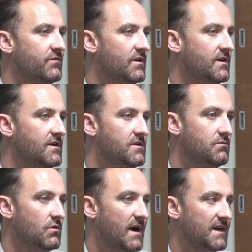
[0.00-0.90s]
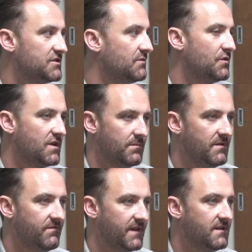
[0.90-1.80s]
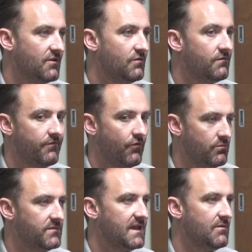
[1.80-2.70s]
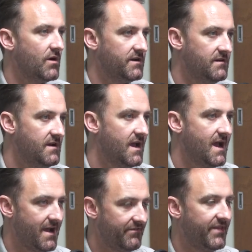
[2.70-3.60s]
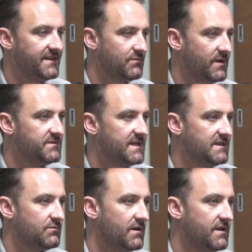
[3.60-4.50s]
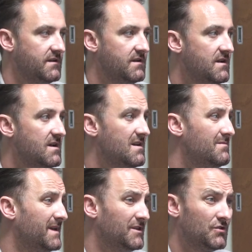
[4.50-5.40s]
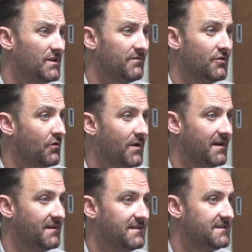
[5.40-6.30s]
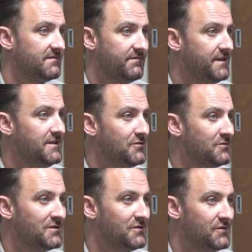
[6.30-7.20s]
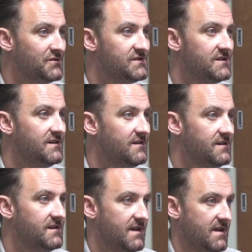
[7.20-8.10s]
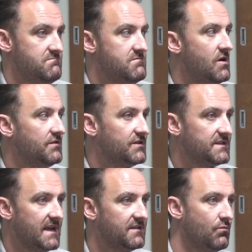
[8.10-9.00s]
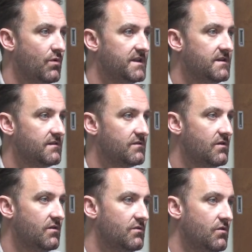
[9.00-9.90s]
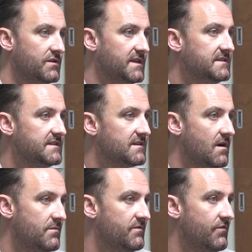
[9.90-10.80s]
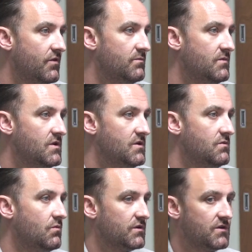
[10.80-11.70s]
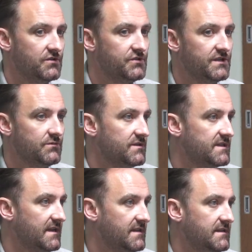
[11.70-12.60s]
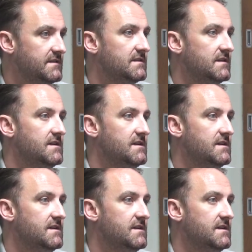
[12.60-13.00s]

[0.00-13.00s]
not. Well, actually, we could have been finding out from day one if this website's working. Make sure you have Google Analytics, free tool to use. Understanding where your audience is coming from, what countries, what cities,